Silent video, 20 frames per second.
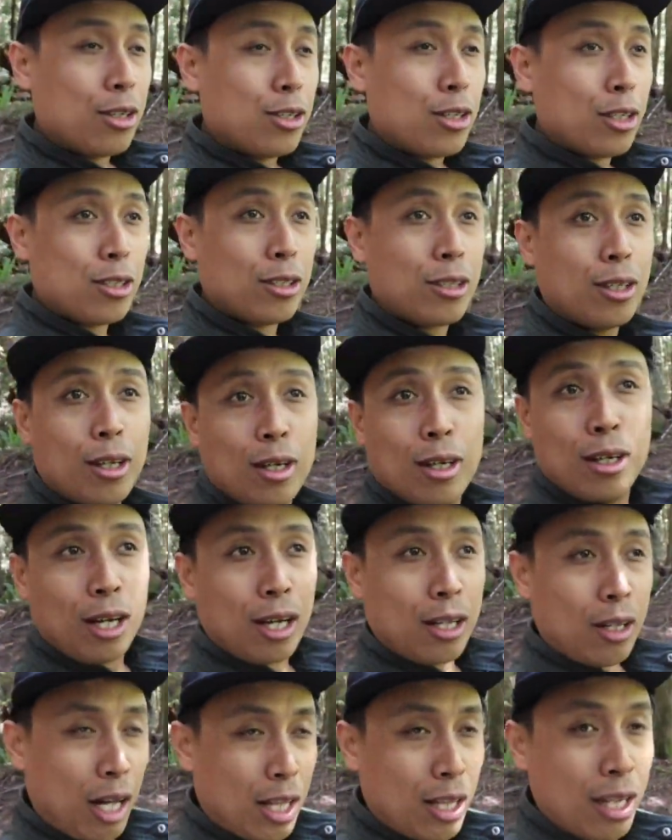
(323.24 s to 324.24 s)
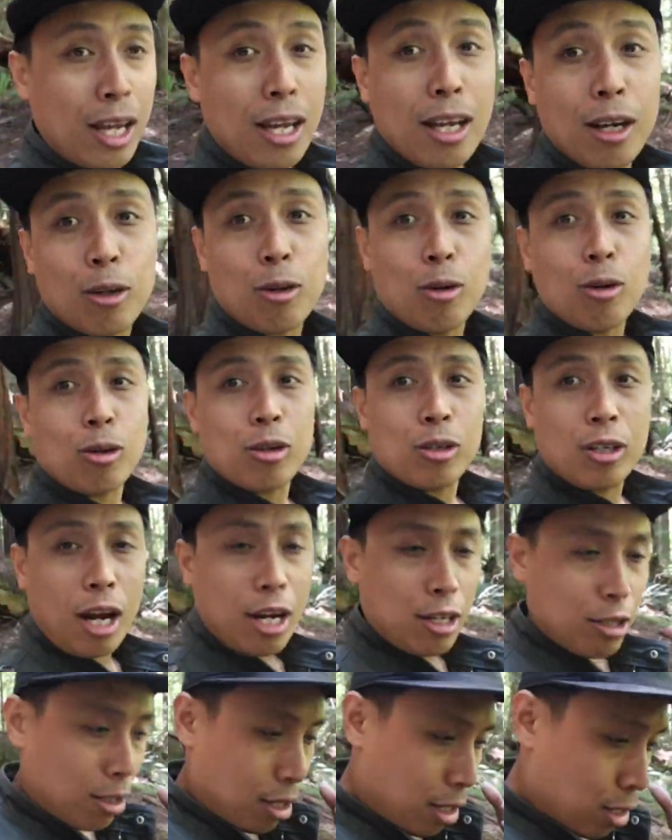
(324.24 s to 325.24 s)
just a day ago,
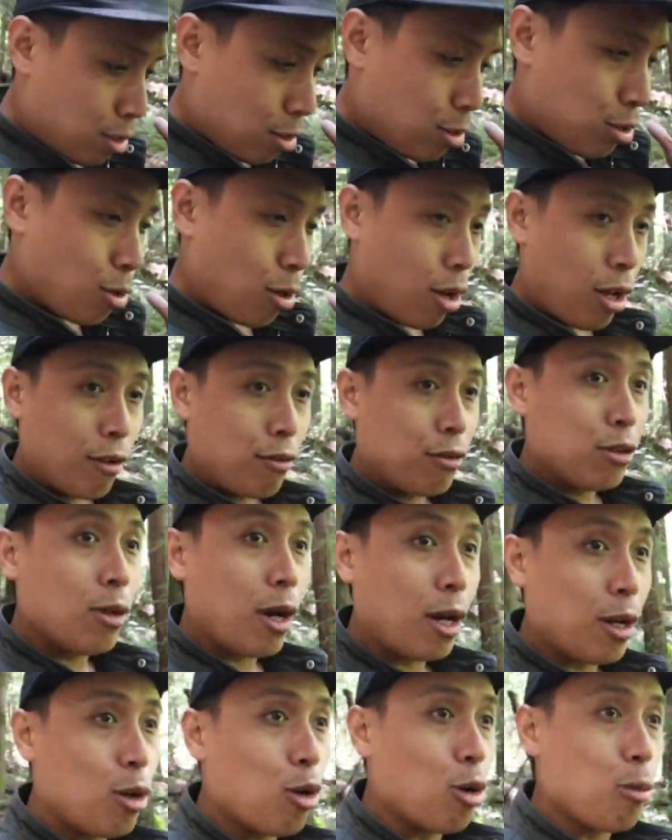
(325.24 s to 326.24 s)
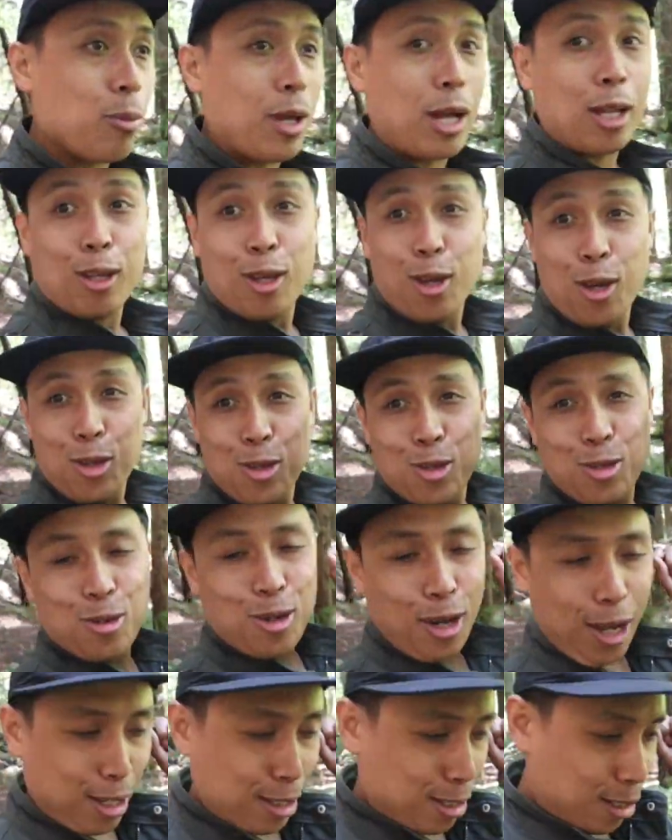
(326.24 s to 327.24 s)
congratulations to all of you. I hope that you
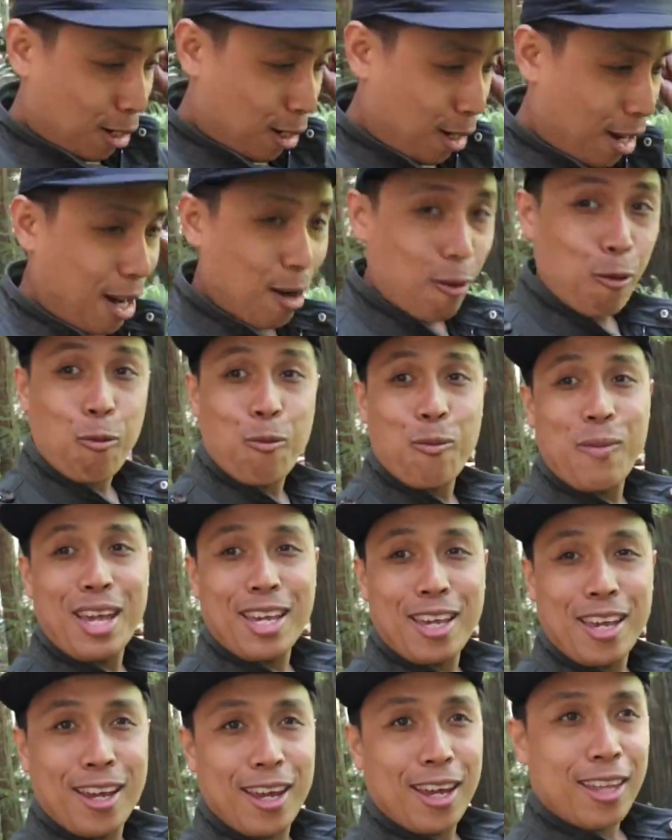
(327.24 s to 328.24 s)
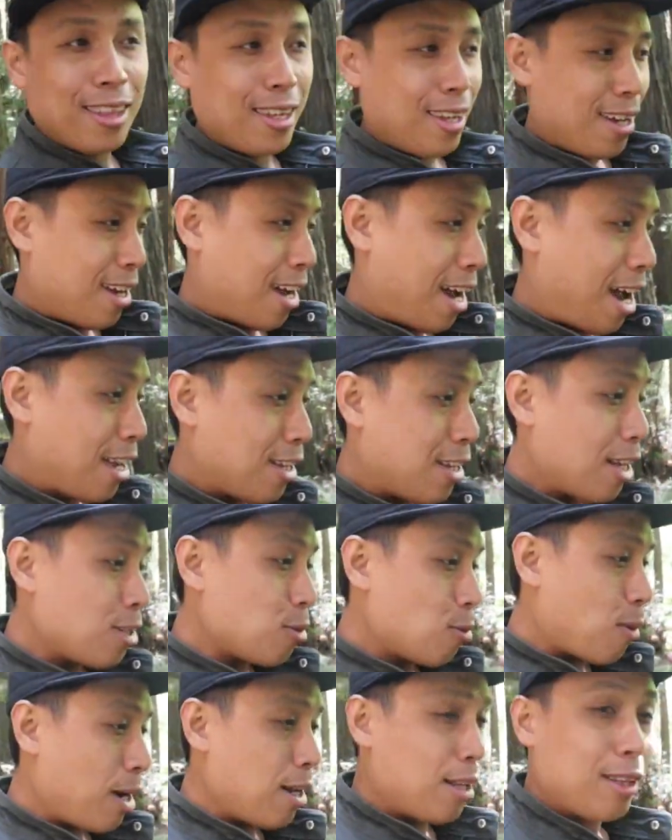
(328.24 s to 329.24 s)
guys are making it, and
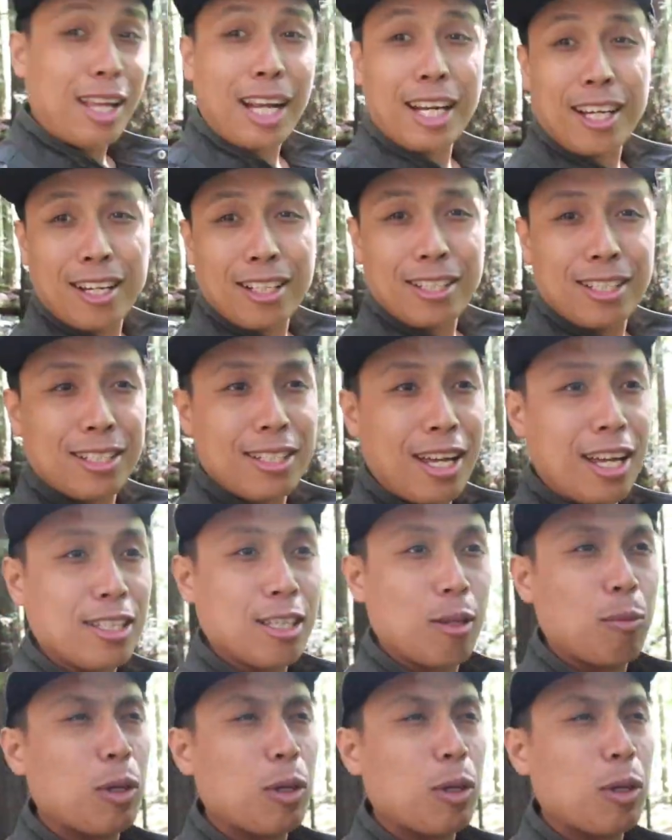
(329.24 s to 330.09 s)
that's why technicals is nice,